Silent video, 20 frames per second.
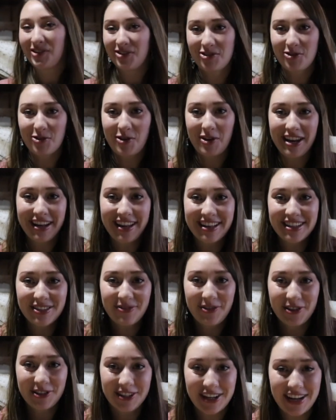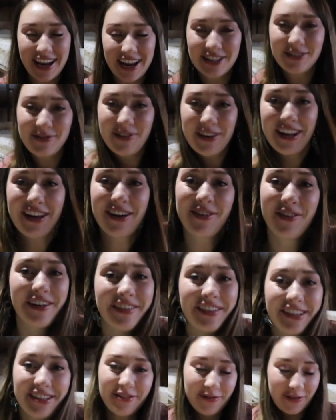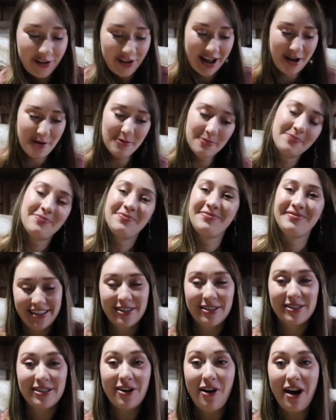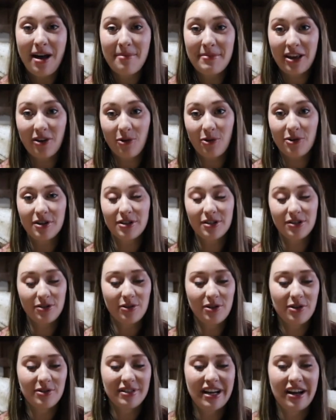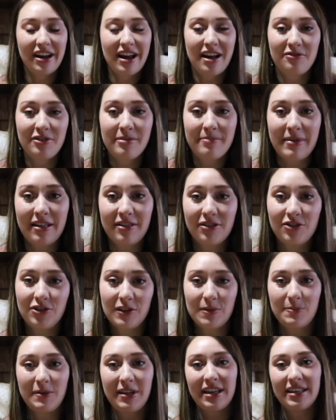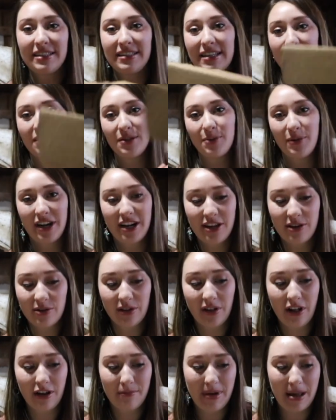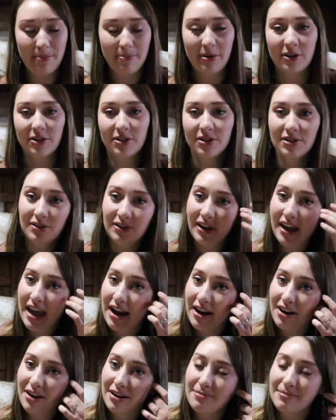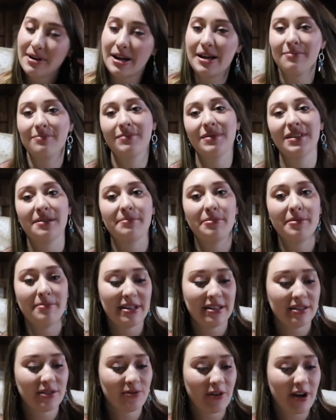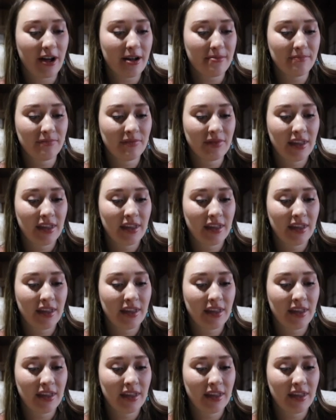joining us for today's video, at least for now. So I make orders through doTERRA every month just because that's where I use a lot of my personal care and my supplements from.